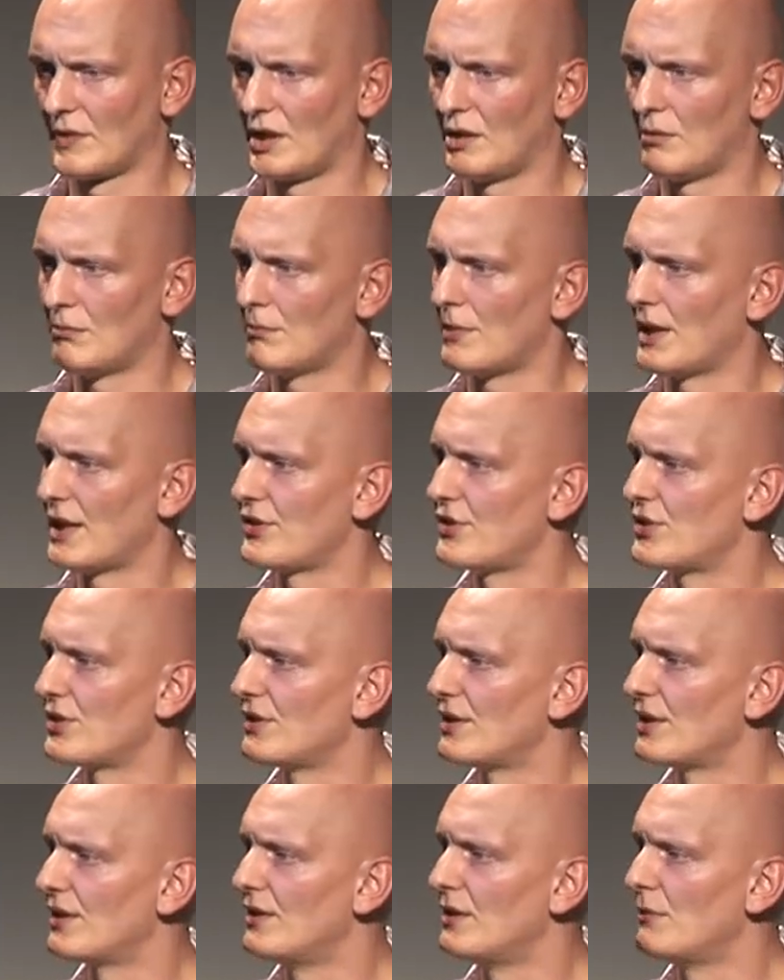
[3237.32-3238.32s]

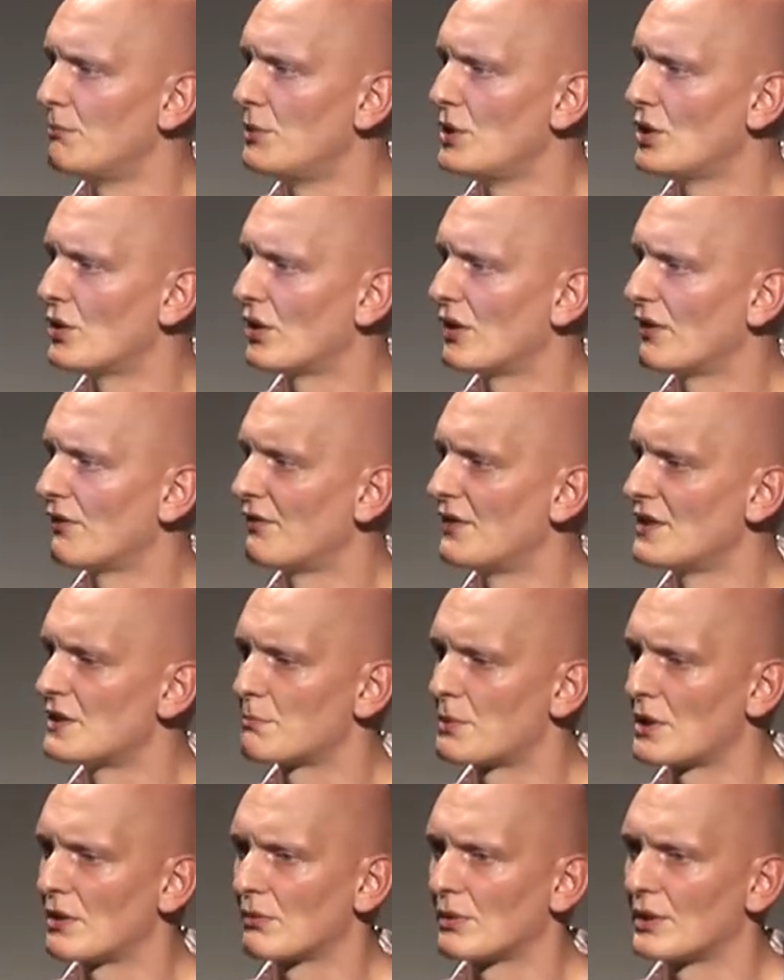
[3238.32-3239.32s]
imagine that the BOF is
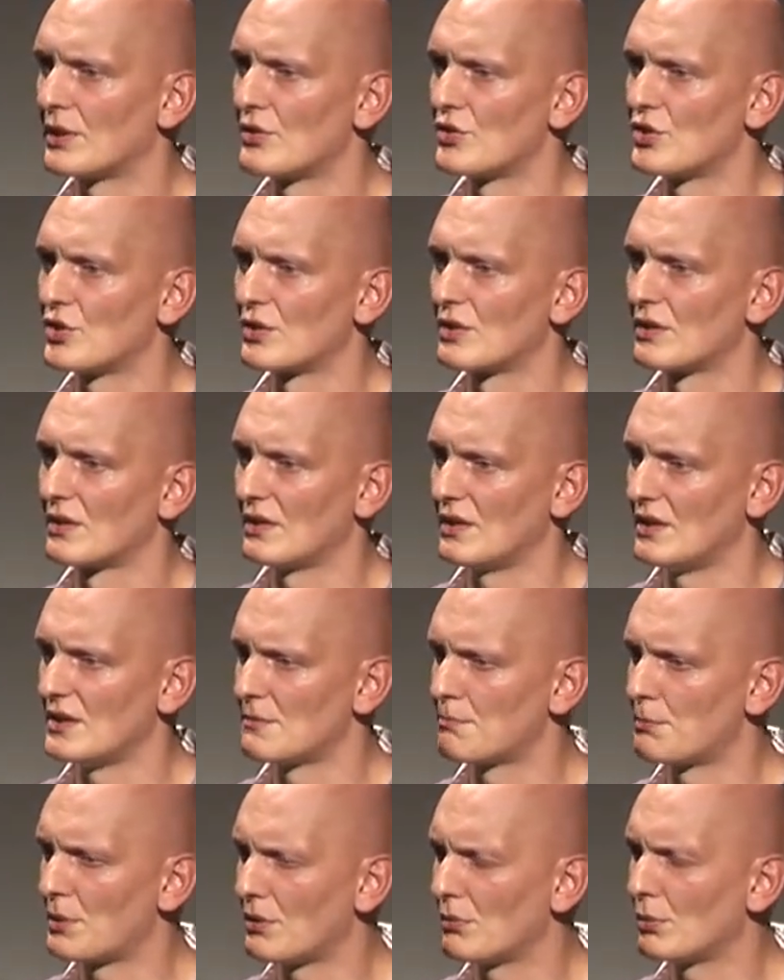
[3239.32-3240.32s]
privileged,
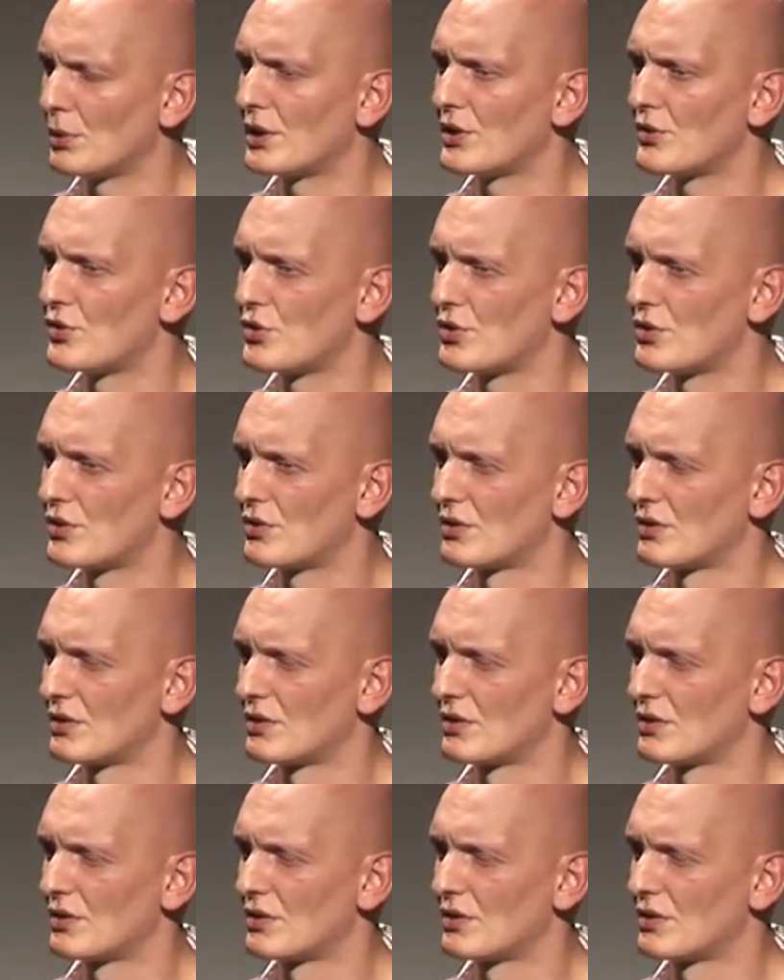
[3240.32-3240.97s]
is privileged